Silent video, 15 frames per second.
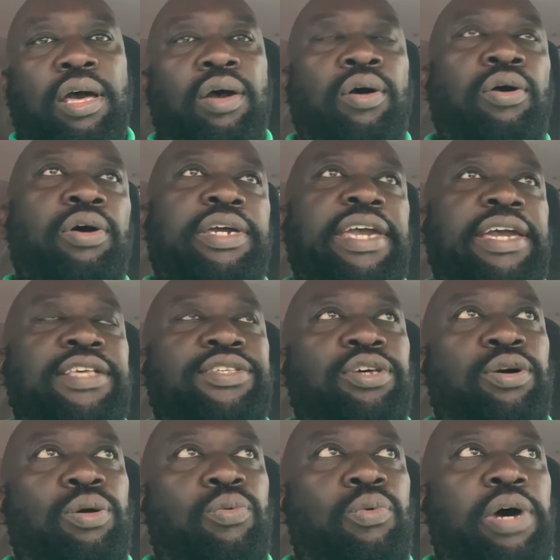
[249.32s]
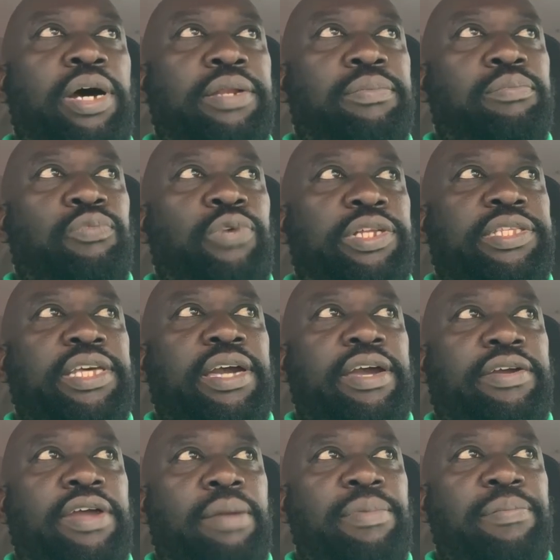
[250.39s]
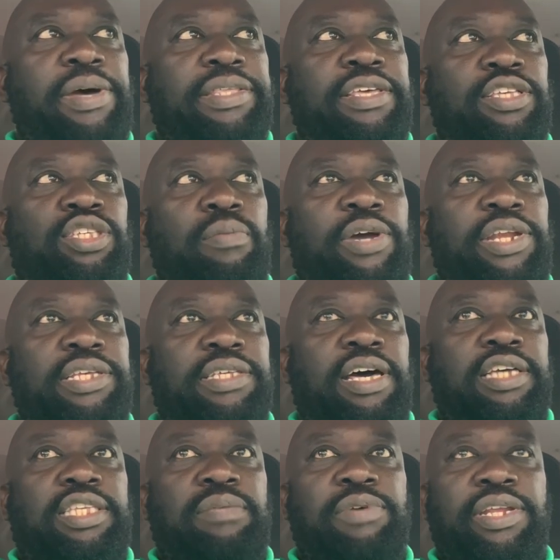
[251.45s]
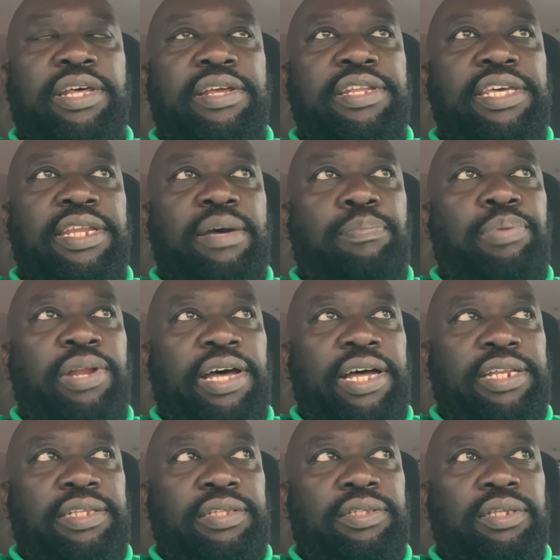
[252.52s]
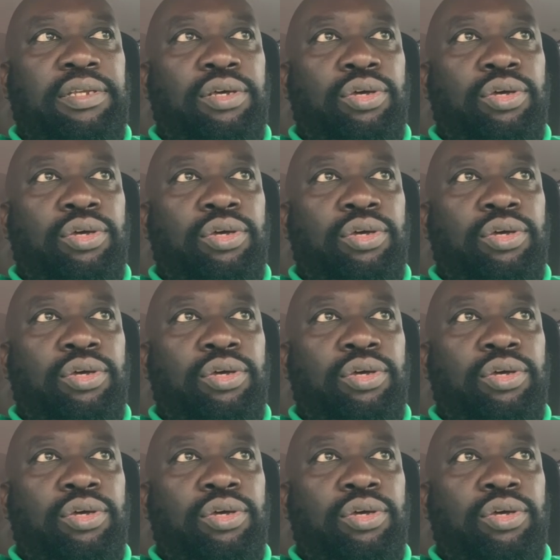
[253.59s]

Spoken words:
Okay, so one thing I can remember, I think someone is asking me that I need a plan.